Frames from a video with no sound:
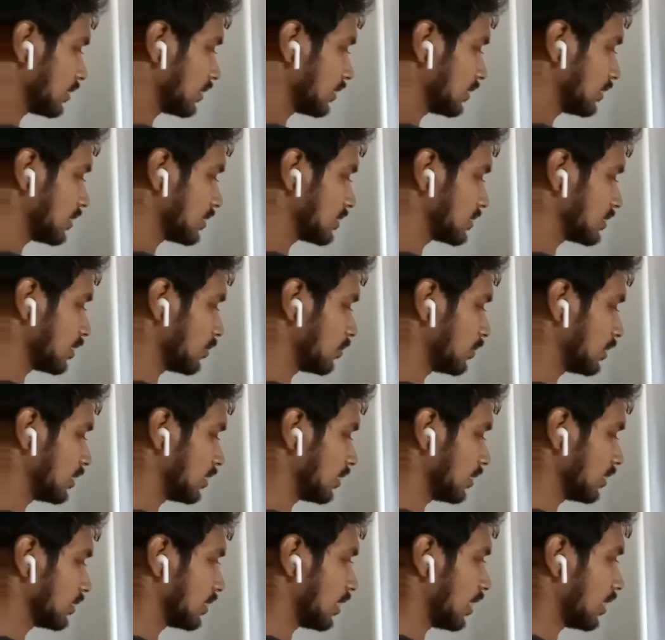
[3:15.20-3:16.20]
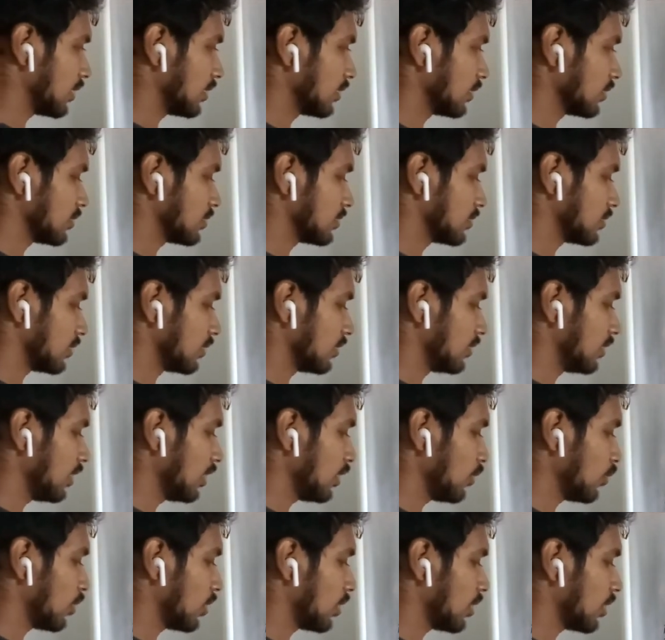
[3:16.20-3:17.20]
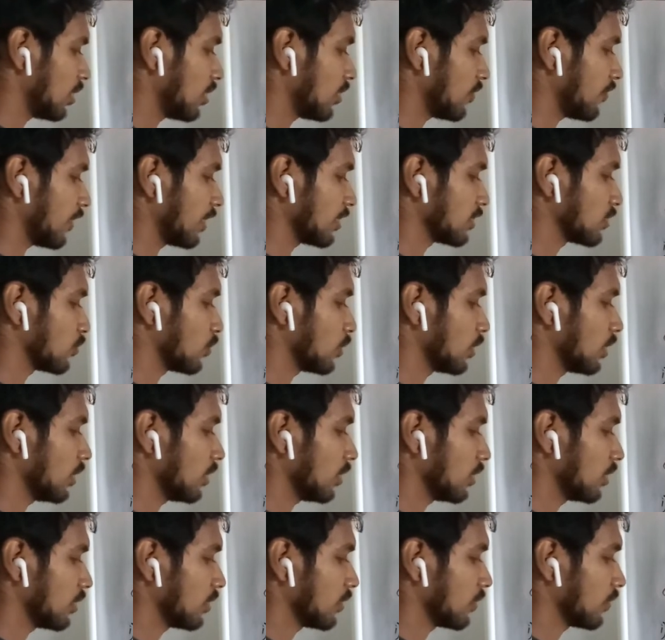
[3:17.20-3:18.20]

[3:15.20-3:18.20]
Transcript: the symmetry, that is D1 of XY